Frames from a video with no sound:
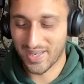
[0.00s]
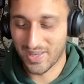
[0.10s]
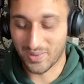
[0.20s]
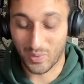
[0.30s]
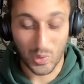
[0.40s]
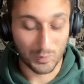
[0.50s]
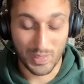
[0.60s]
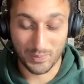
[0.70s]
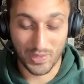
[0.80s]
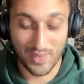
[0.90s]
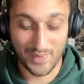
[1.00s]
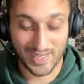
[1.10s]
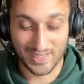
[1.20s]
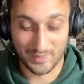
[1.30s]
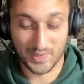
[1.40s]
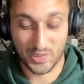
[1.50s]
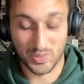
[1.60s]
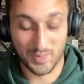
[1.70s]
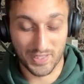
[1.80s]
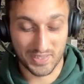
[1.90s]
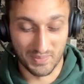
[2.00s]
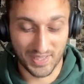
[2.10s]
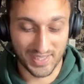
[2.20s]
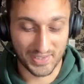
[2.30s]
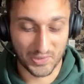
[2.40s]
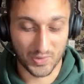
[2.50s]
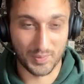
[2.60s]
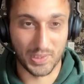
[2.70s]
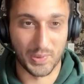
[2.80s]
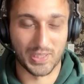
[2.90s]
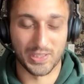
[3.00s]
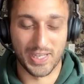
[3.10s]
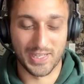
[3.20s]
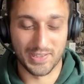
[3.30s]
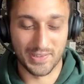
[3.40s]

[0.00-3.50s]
there are people that make absurd amounts of money extremely quickly, and